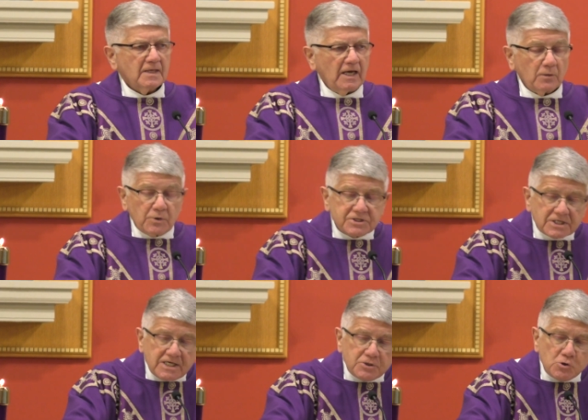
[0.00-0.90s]
And we
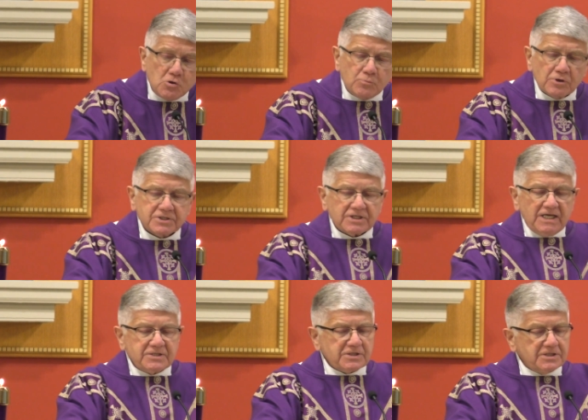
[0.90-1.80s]
see numerous
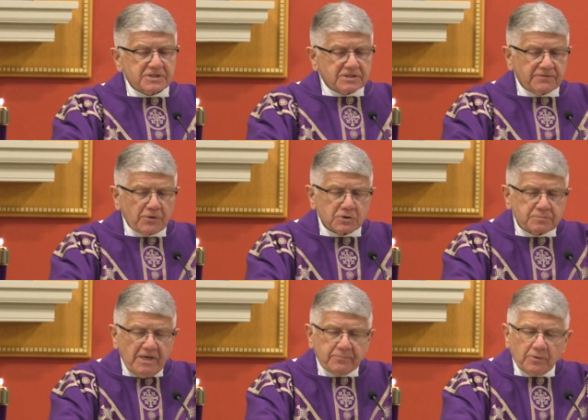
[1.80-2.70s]
instances of those
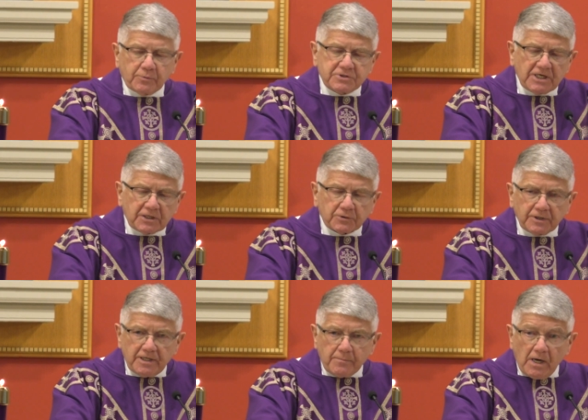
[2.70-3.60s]
people,
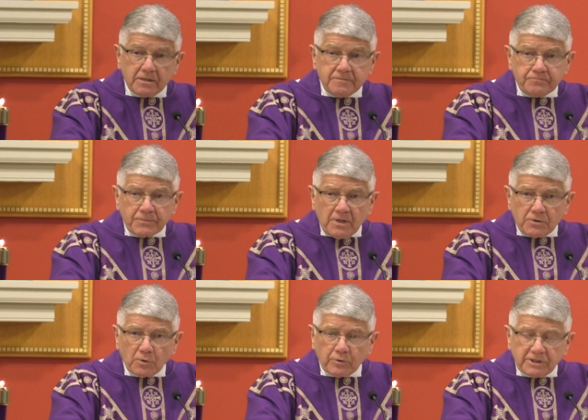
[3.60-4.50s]
particularly among
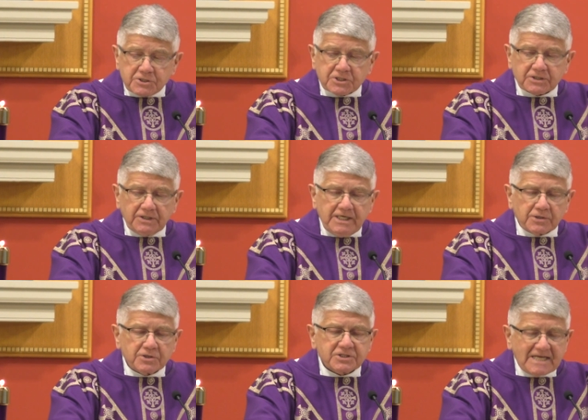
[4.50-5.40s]
the religious
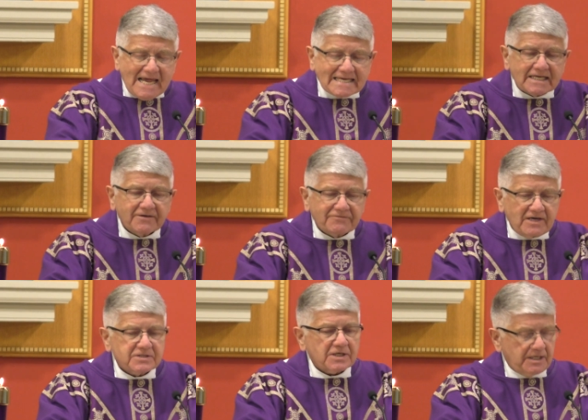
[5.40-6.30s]
leaders, taking
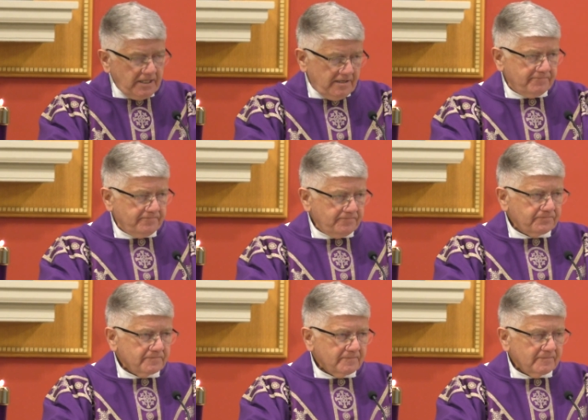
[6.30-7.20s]
offense at him.
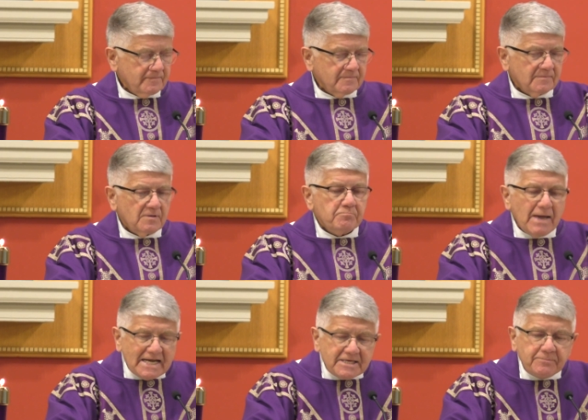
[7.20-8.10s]

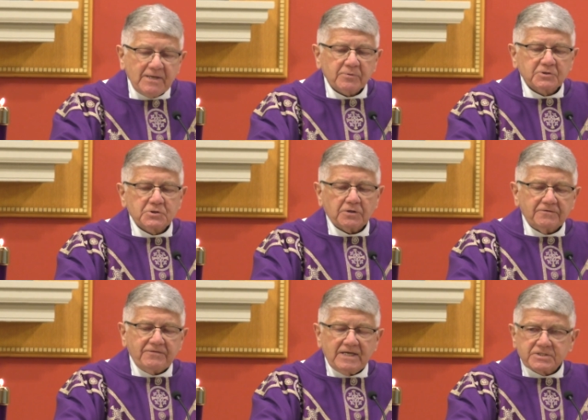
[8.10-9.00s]
Many people took
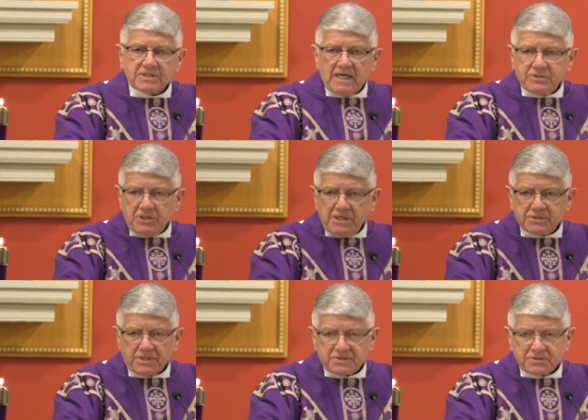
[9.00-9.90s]
offense at
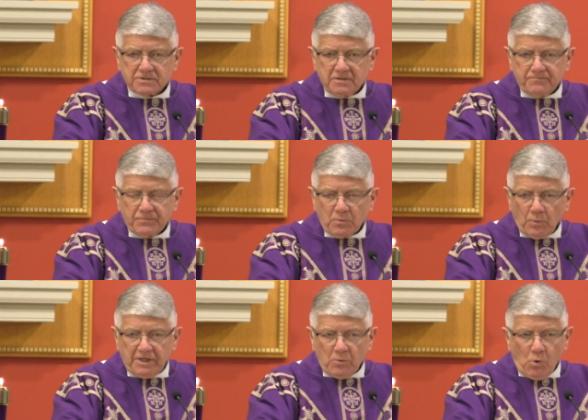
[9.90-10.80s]
Jesus
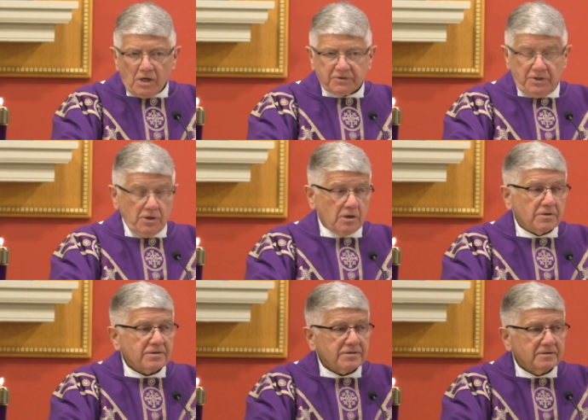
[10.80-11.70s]
when he walked the
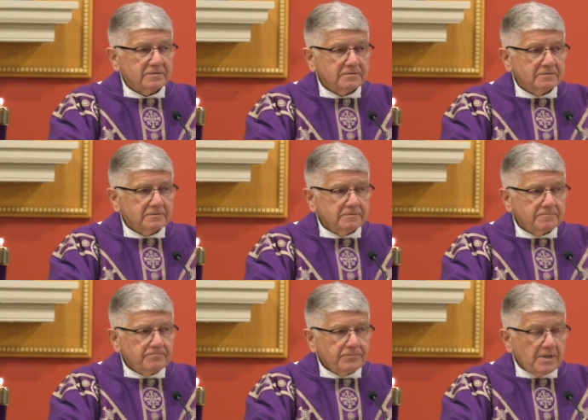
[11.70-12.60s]
earth.
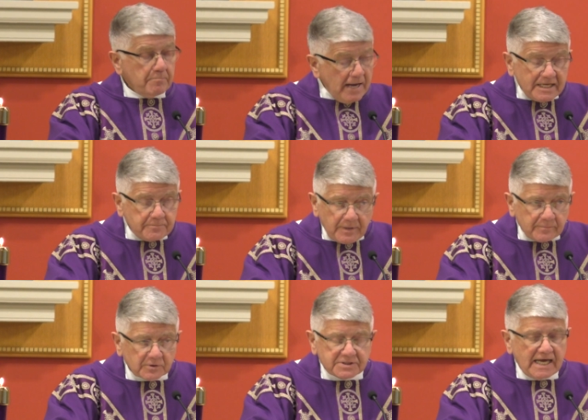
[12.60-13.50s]
Many
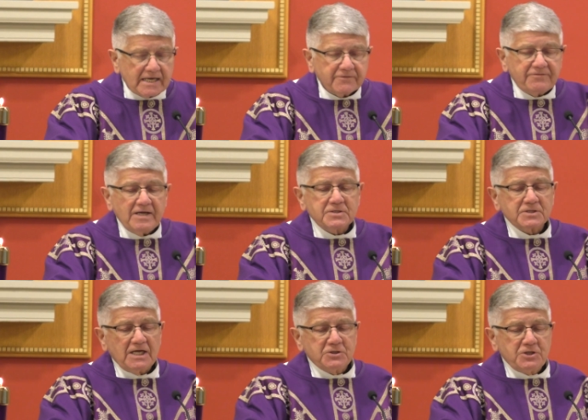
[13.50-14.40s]
people take offense
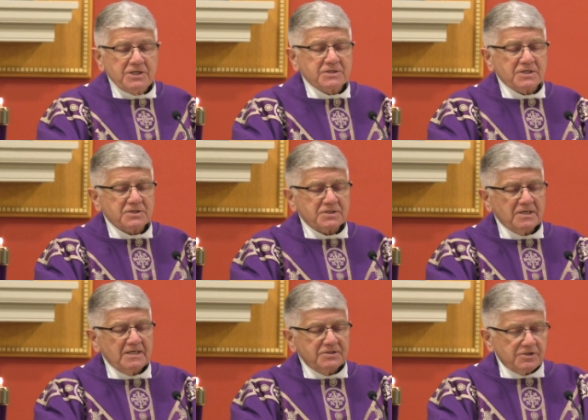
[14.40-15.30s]
at Jesus
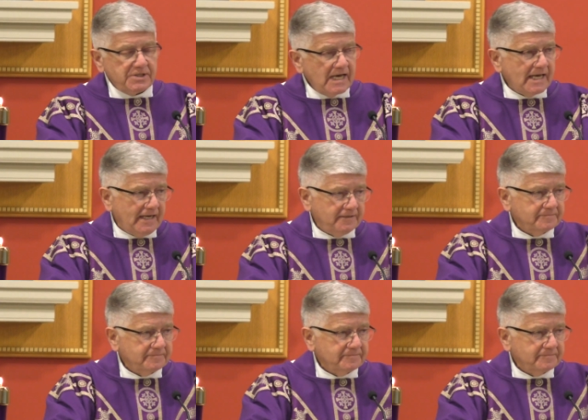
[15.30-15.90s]
today.